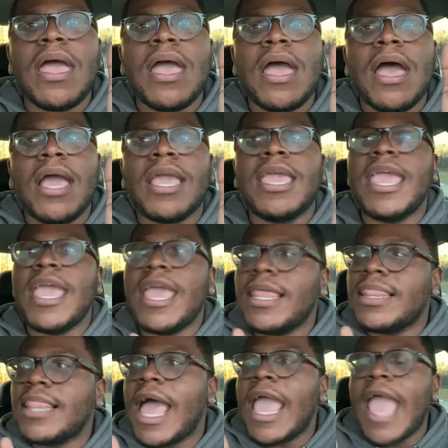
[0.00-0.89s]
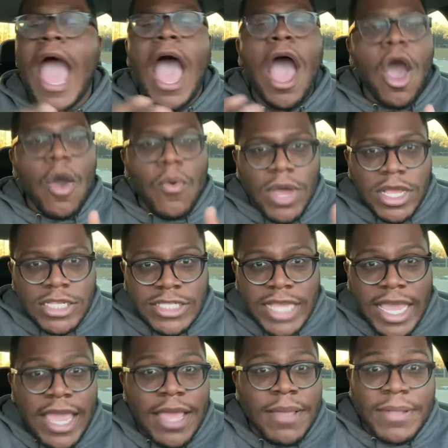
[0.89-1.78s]
again, like I always
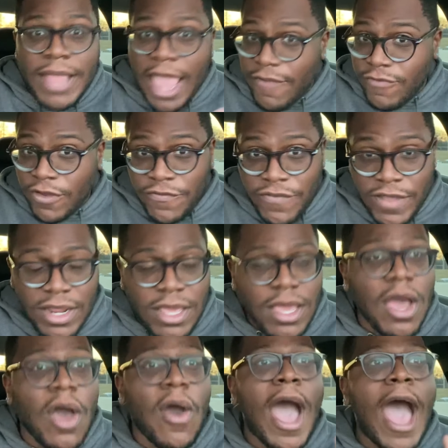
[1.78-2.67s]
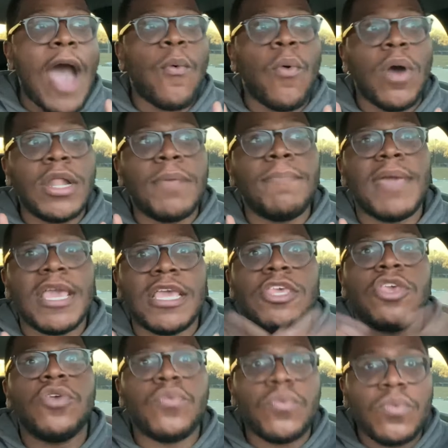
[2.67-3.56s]
say in every video, I want to
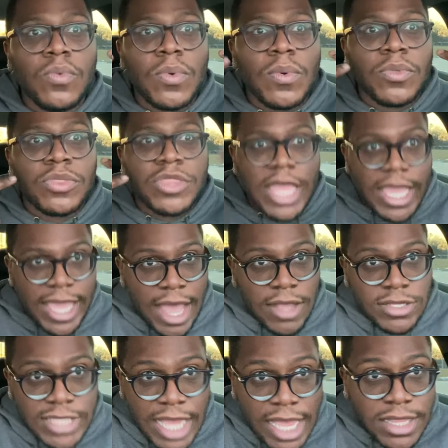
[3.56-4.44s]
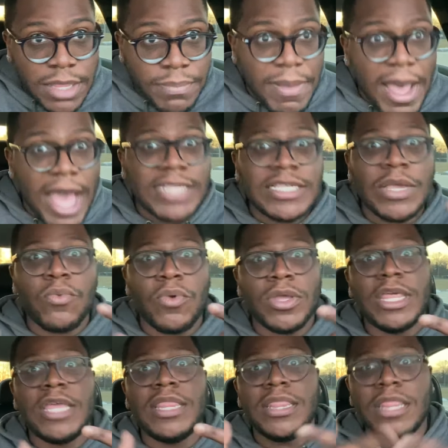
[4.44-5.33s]
make you think outside the box and
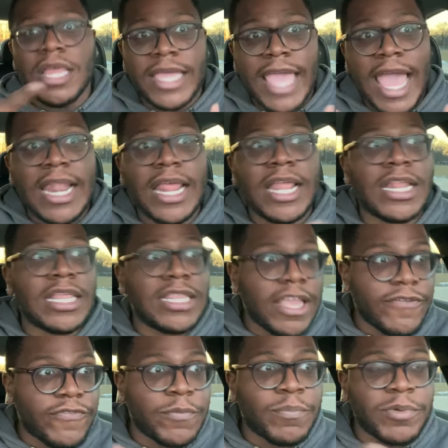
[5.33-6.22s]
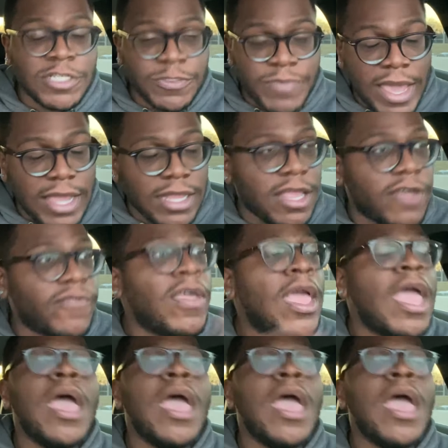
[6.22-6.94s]
really look at it in a different perspective.